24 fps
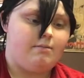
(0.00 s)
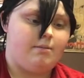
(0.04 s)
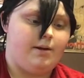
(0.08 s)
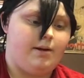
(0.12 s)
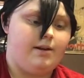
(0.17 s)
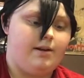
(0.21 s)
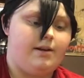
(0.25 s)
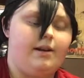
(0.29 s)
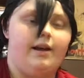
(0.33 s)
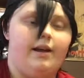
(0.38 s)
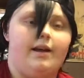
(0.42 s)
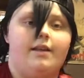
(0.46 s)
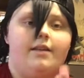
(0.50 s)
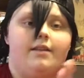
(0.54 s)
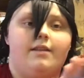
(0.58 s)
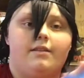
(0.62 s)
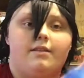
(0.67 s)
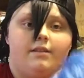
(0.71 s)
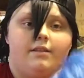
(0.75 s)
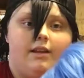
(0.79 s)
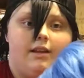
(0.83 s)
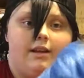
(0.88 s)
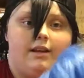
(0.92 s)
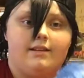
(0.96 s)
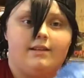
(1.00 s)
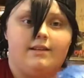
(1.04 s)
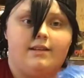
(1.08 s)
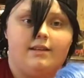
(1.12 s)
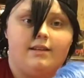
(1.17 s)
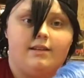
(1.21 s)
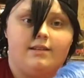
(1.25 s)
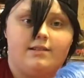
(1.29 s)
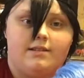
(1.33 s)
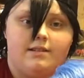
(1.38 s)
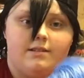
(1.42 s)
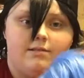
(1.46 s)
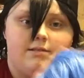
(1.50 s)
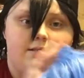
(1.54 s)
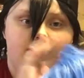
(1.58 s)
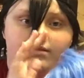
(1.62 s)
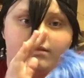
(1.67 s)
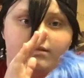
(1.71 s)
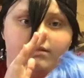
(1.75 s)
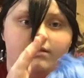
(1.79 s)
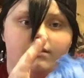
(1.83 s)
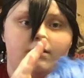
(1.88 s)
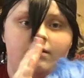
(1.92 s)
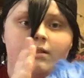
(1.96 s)
But yeah, like I said, there's this one,
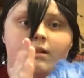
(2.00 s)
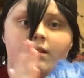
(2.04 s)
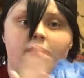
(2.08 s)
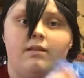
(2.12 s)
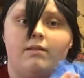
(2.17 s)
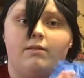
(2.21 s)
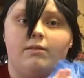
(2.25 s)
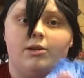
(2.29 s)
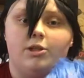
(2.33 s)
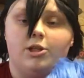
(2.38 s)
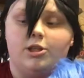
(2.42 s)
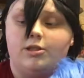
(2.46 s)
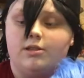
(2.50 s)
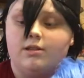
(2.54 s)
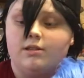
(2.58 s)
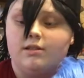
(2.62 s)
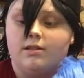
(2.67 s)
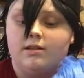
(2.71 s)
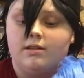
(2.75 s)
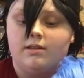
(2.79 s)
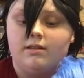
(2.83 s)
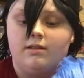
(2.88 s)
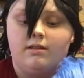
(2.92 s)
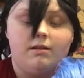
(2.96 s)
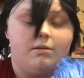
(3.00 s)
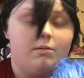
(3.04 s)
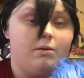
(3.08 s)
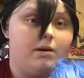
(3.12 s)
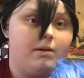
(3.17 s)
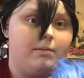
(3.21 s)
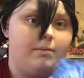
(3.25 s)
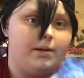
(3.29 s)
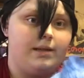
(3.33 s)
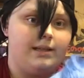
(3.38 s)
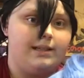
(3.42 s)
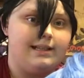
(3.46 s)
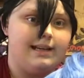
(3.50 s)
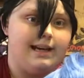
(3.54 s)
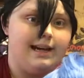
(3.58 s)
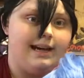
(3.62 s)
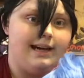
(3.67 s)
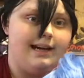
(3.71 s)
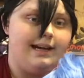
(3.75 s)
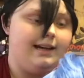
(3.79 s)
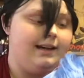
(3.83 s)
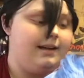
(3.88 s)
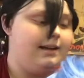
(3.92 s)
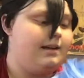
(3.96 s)
which is the one I'm going to
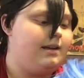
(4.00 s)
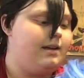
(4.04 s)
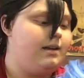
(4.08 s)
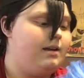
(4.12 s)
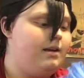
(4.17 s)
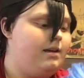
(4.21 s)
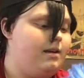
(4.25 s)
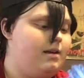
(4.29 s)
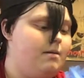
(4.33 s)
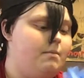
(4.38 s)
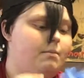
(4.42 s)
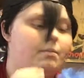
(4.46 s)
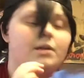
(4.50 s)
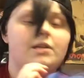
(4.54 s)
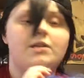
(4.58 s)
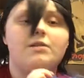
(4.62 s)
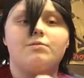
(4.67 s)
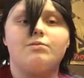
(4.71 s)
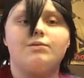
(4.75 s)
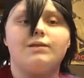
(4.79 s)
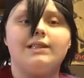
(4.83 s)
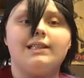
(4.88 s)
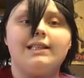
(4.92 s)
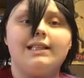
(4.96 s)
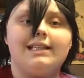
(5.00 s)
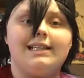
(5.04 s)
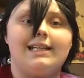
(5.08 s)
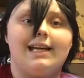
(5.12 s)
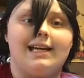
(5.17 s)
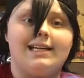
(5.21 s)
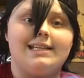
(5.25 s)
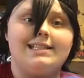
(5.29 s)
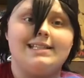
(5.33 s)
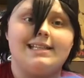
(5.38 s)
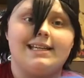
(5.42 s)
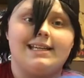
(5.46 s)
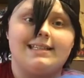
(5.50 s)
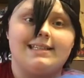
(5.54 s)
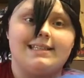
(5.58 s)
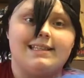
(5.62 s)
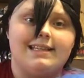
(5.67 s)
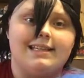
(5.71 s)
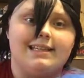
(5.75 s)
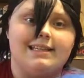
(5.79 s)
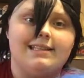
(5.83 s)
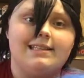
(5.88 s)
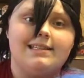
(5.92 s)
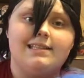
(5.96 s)
dye. But it's really nice as
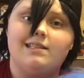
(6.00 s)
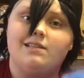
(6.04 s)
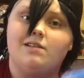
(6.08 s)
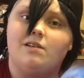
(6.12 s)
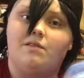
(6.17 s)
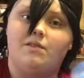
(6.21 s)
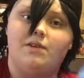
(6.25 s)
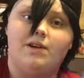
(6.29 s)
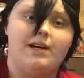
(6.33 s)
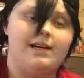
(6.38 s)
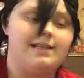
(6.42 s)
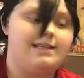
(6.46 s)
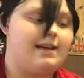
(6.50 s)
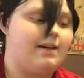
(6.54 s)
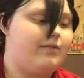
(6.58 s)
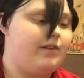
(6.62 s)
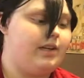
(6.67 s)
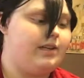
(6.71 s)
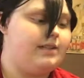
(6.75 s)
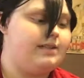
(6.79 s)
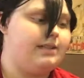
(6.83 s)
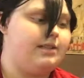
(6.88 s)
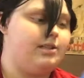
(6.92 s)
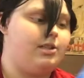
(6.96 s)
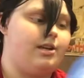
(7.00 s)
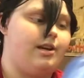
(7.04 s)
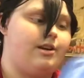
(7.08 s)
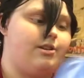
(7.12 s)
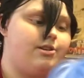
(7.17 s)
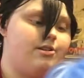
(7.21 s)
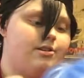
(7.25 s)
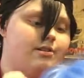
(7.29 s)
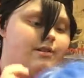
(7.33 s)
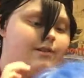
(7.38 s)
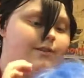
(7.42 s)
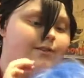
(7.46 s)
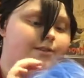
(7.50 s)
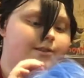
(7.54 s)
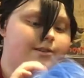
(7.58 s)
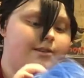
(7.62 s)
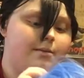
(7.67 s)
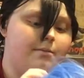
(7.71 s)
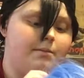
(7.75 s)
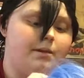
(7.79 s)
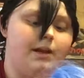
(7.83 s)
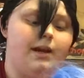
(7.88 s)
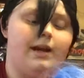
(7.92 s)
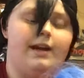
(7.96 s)
is, so if you guys have any suggestions for
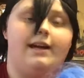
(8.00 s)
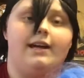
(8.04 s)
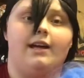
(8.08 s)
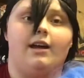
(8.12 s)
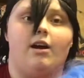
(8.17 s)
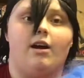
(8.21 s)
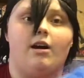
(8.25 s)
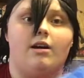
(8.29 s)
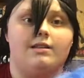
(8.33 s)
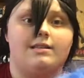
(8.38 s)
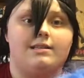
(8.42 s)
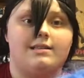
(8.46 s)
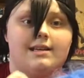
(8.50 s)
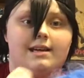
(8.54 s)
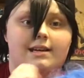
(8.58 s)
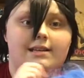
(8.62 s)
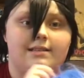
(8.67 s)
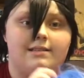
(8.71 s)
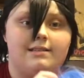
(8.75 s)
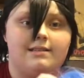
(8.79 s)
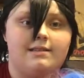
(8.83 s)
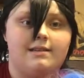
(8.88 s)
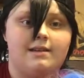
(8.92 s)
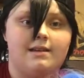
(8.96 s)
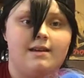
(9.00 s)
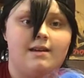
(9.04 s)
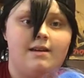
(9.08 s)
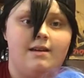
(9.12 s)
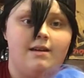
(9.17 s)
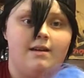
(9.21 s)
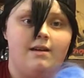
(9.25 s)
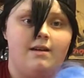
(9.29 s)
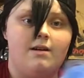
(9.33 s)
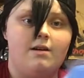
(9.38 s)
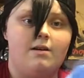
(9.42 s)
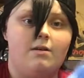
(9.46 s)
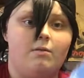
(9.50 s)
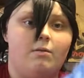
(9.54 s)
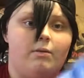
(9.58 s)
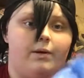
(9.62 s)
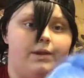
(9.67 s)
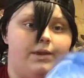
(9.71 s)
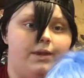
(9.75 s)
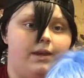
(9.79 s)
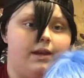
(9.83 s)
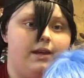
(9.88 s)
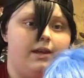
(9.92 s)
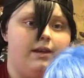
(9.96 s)
something I can cause test
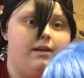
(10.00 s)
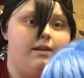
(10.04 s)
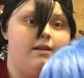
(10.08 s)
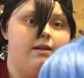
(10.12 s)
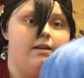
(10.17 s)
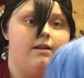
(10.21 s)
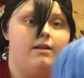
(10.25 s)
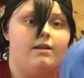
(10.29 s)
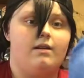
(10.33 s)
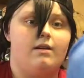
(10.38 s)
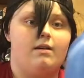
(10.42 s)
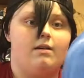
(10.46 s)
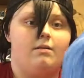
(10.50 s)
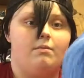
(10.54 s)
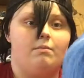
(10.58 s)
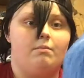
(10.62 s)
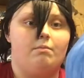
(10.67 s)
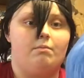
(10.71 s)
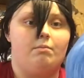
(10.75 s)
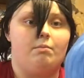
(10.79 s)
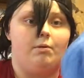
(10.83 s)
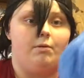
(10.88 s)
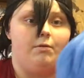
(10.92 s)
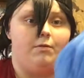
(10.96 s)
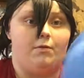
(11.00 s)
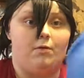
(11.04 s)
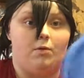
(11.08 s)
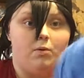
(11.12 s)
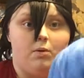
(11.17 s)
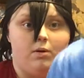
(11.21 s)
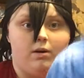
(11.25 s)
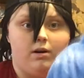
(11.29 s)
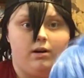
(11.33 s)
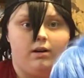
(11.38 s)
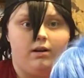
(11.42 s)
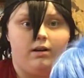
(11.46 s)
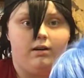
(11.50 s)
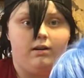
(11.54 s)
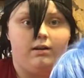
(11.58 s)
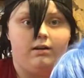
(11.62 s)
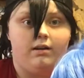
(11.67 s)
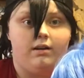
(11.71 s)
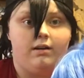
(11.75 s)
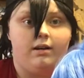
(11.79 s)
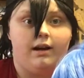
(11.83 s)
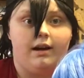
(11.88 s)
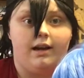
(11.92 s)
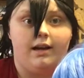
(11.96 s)
with it before
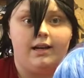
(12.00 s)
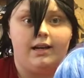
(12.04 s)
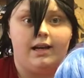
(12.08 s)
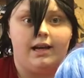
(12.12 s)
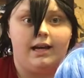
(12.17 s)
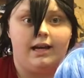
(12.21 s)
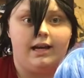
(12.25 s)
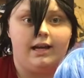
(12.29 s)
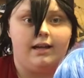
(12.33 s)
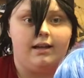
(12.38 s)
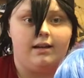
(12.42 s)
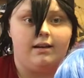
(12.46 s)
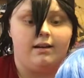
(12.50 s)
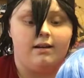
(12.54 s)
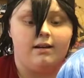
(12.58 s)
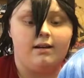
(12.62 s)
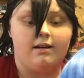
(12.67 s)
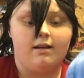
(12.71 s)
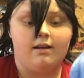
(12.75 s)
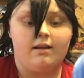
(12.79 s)
I dye it,